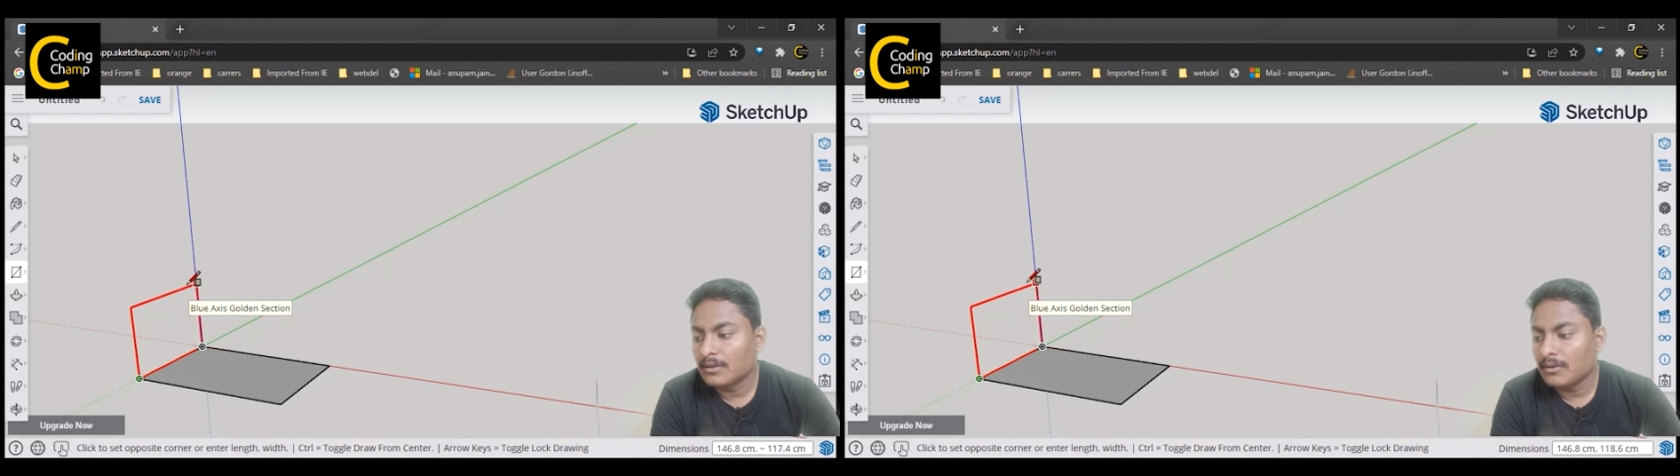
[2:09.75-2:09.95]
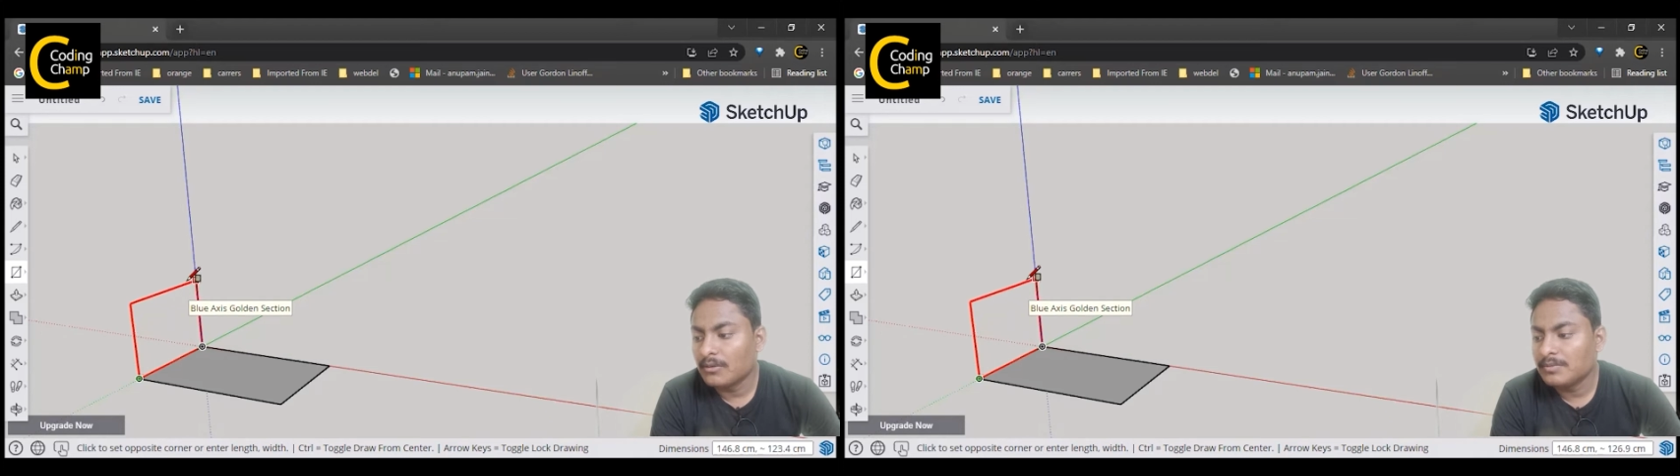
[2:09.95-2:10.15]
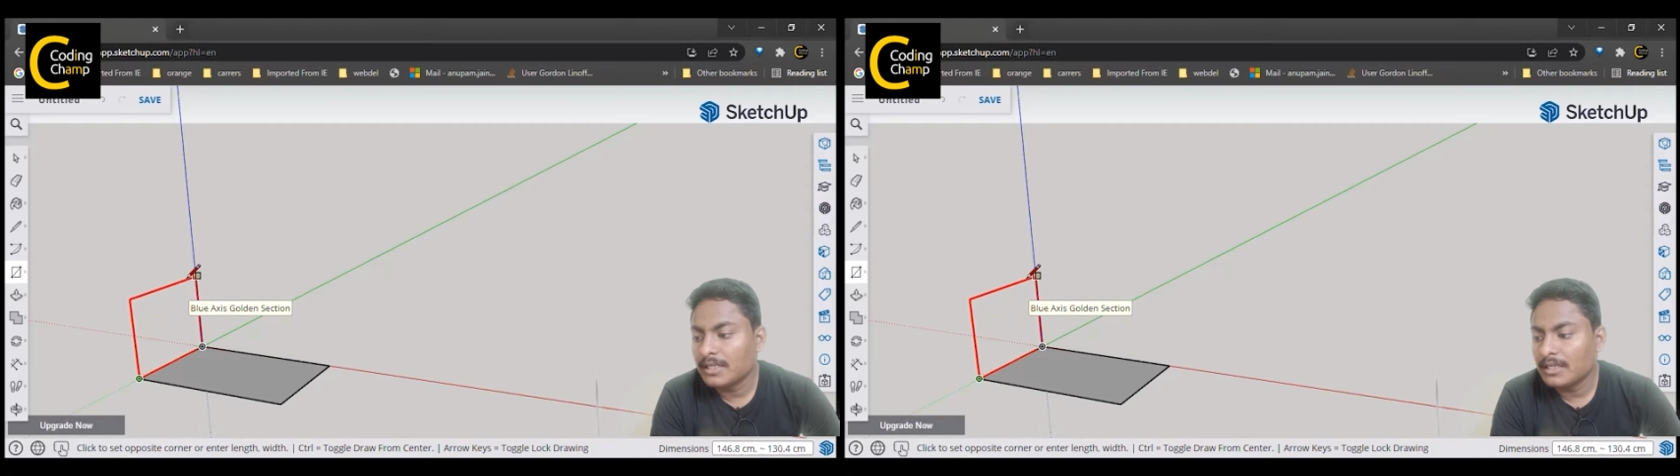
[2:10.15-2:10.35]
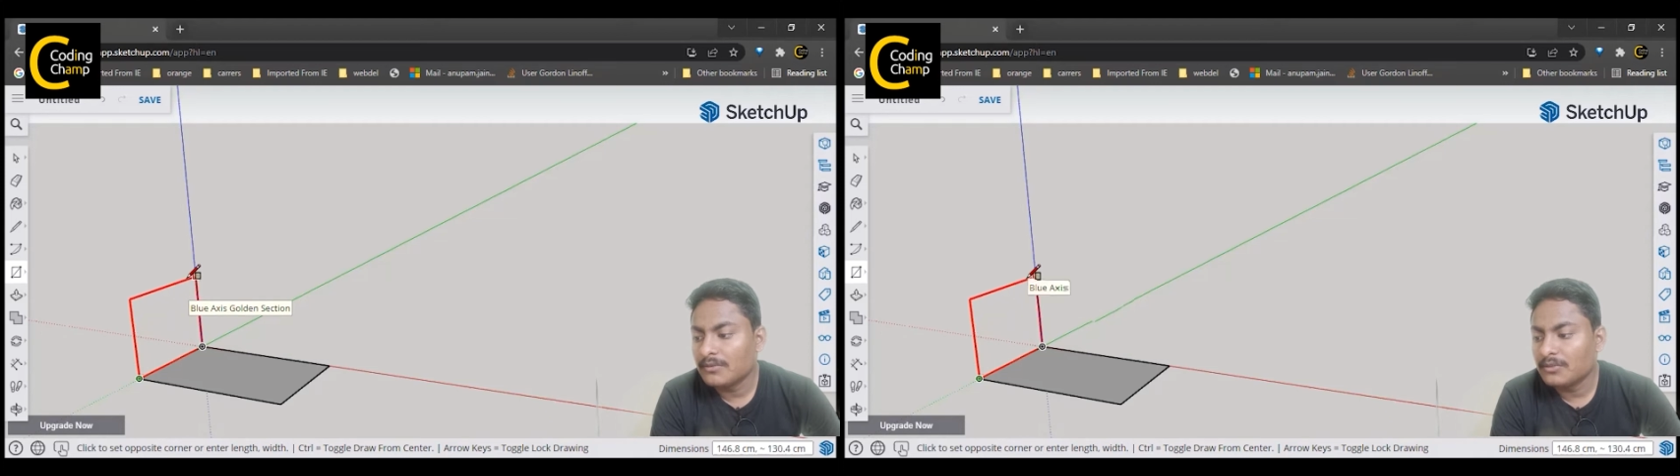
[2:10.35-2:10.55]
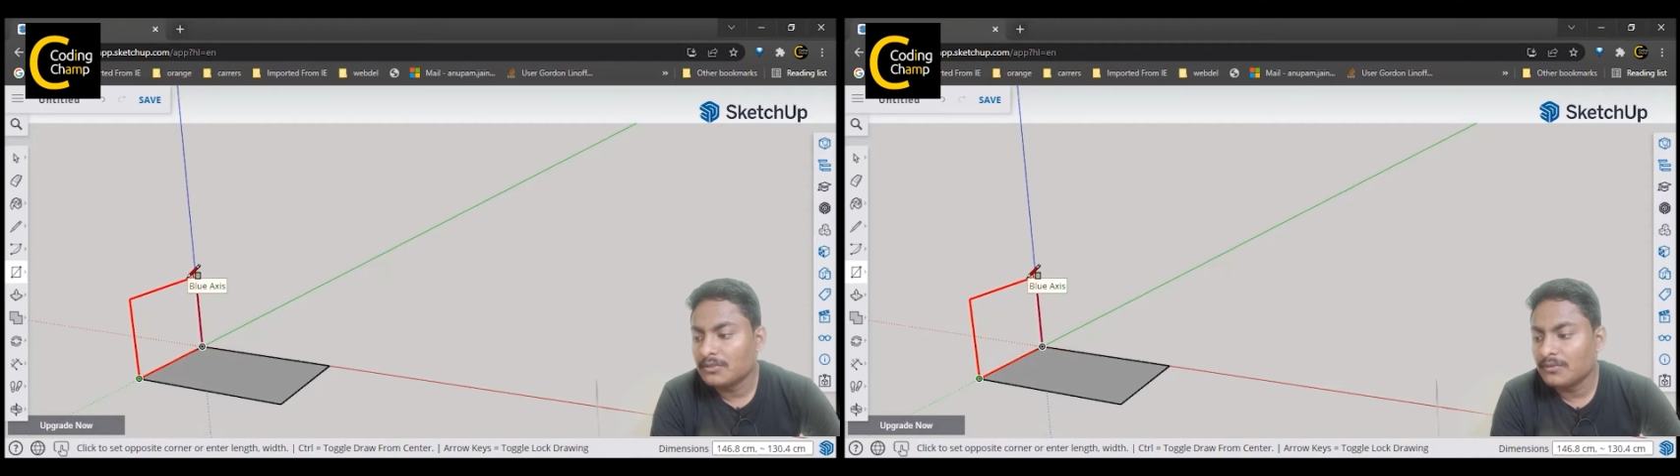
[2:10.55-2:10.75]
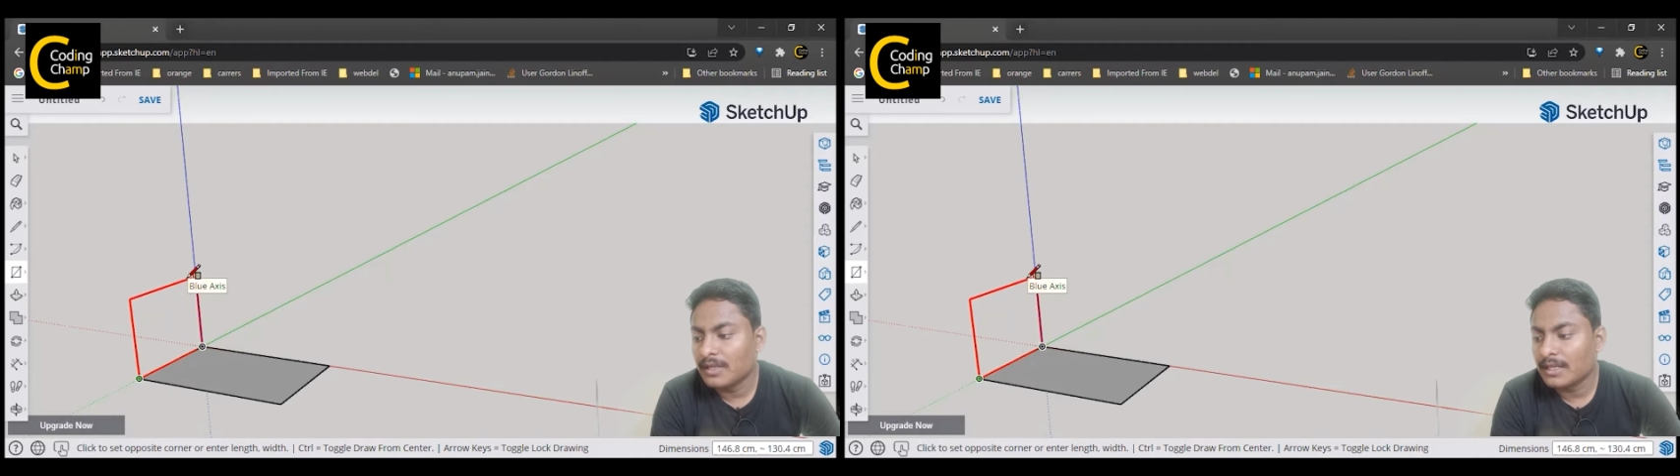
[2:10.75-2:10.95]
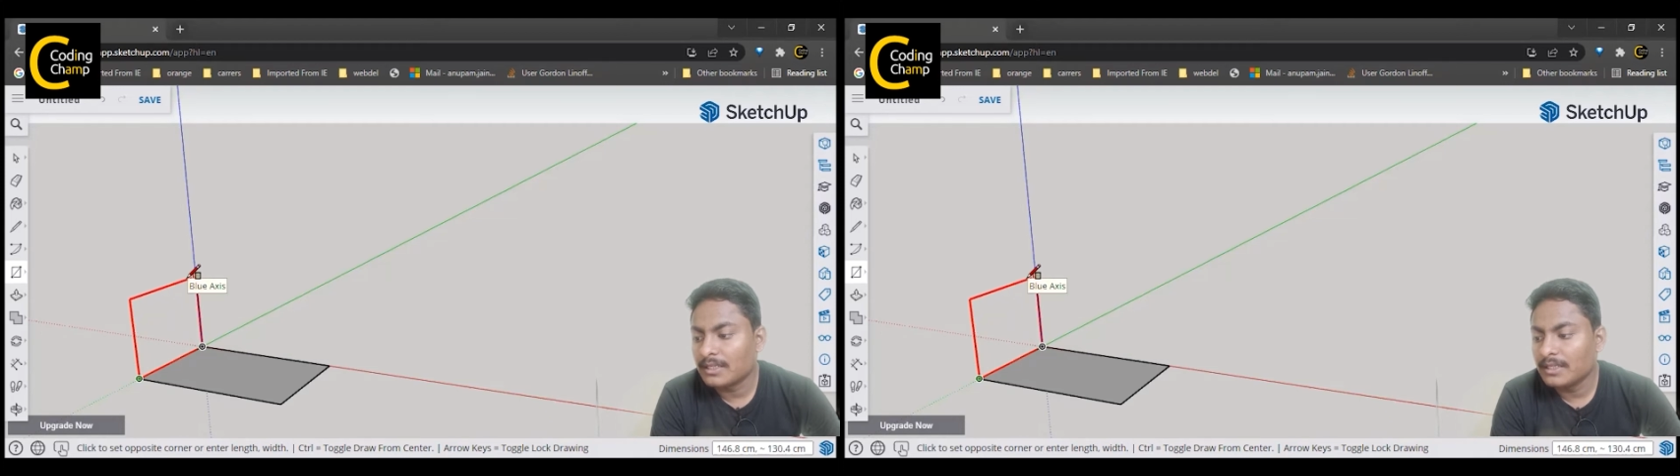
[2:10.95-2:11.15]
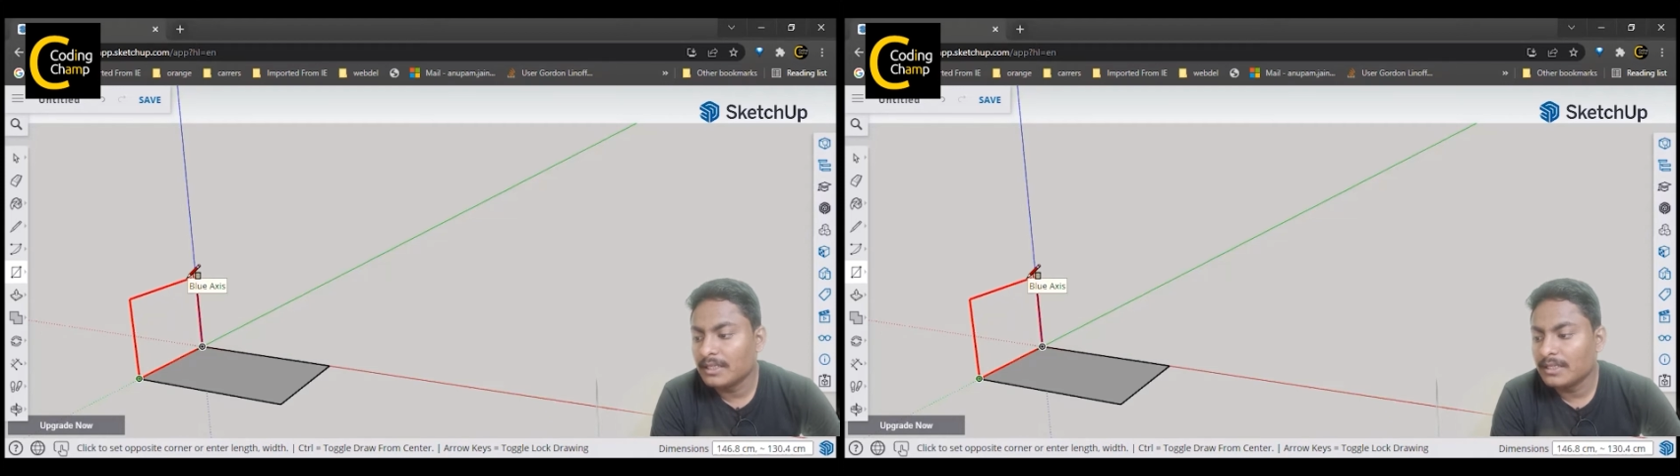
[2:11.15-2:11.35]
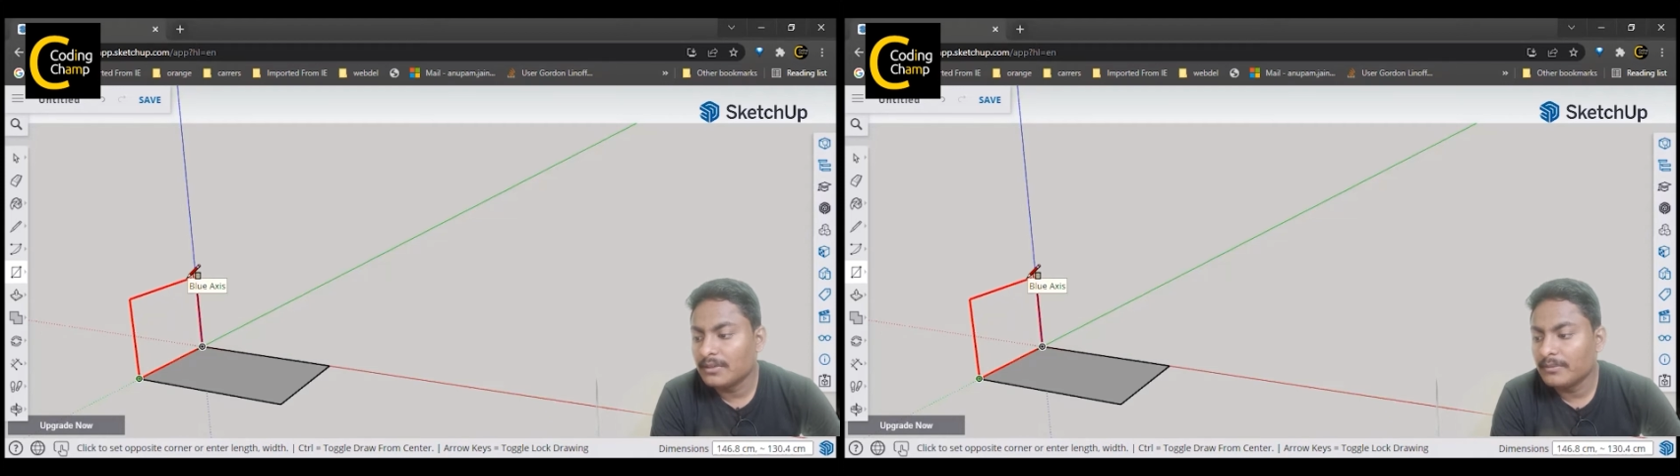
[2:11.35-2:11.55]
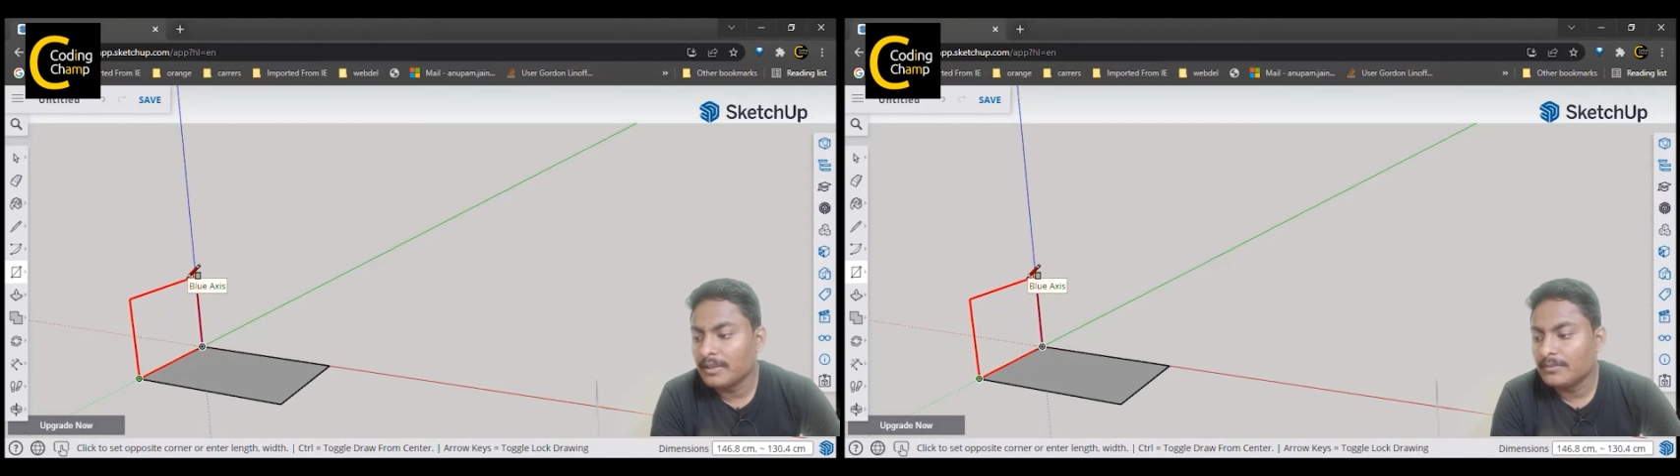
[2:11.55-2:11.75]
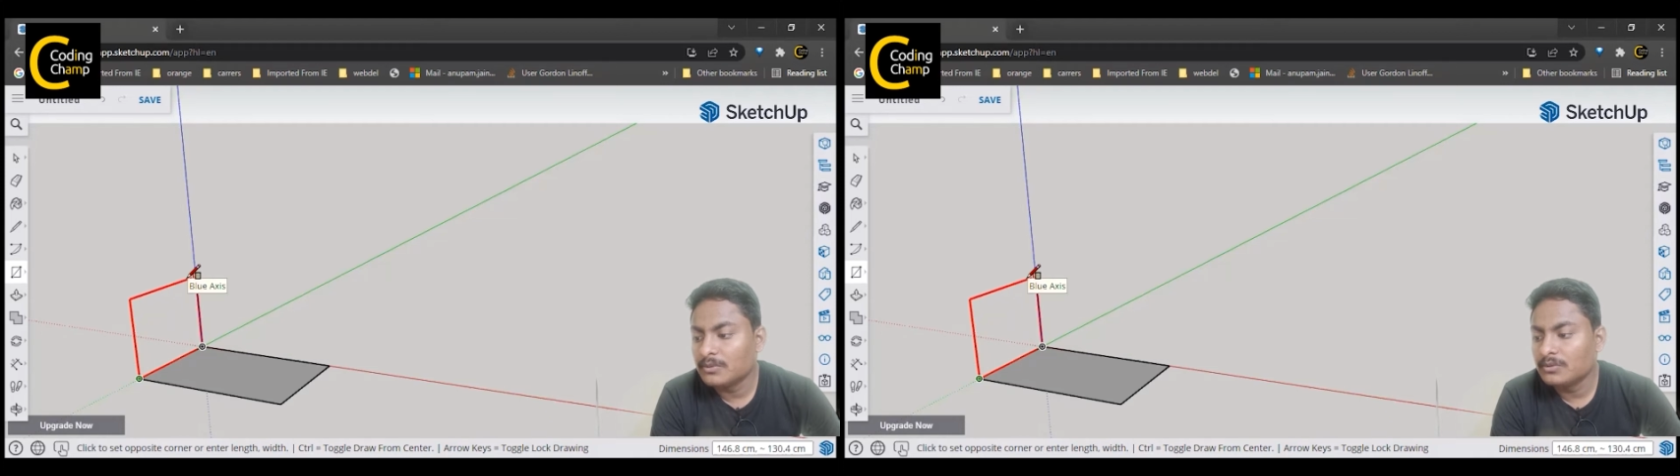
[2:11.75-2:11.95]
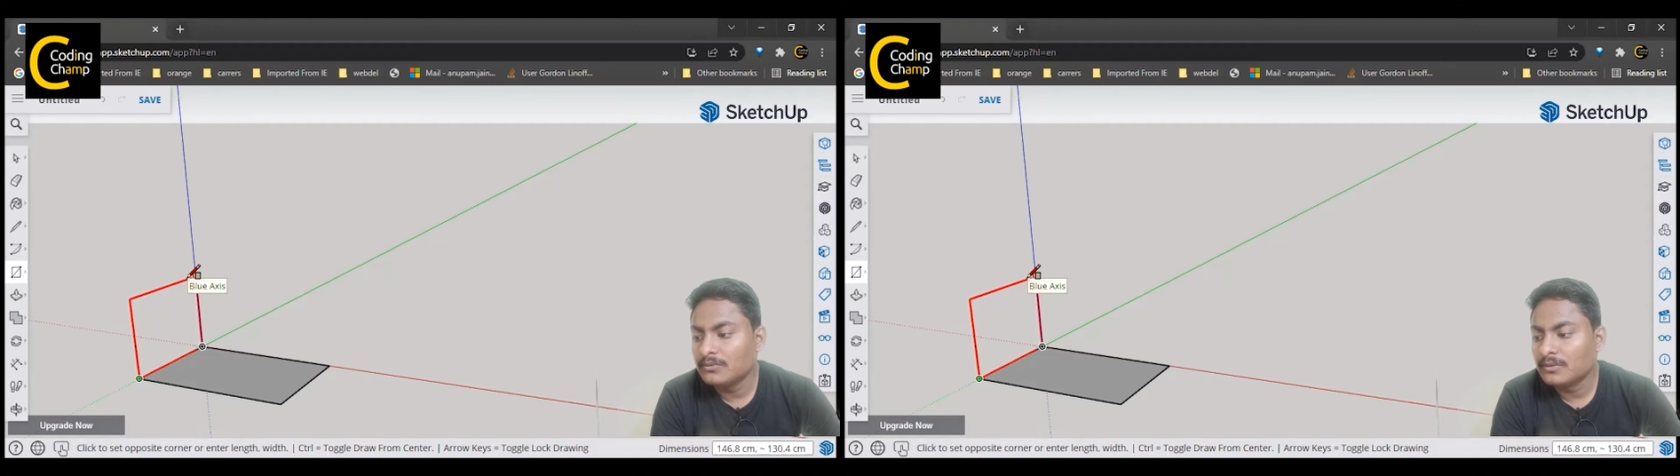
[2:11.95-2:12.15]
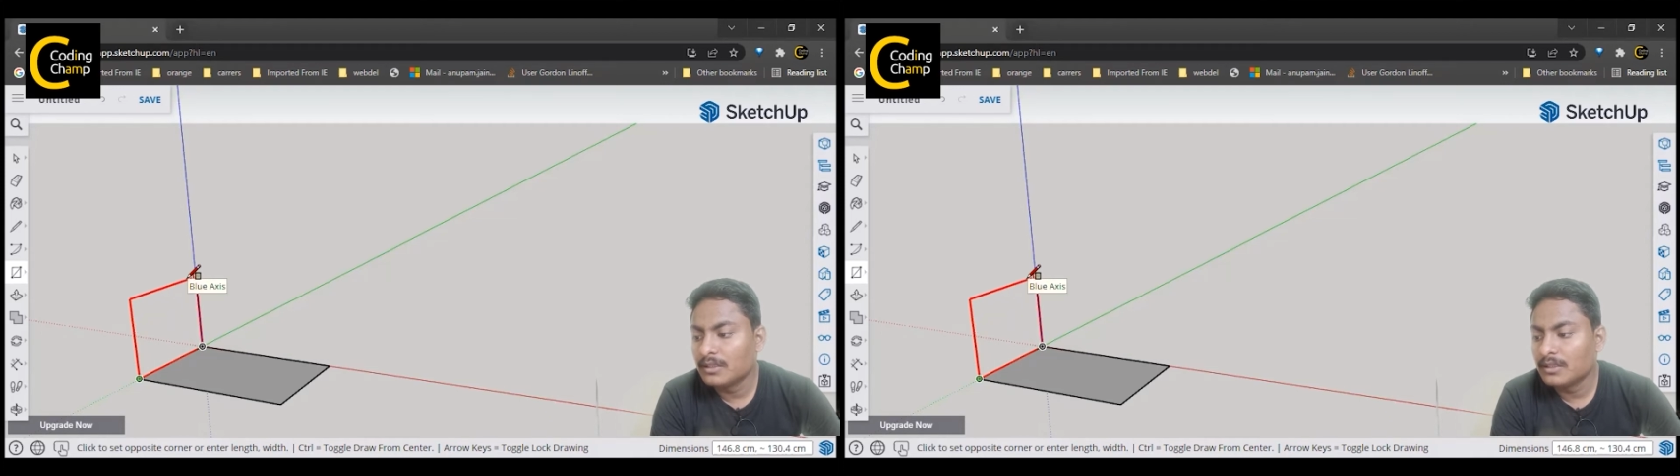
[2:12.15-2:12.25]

object which we are creating will move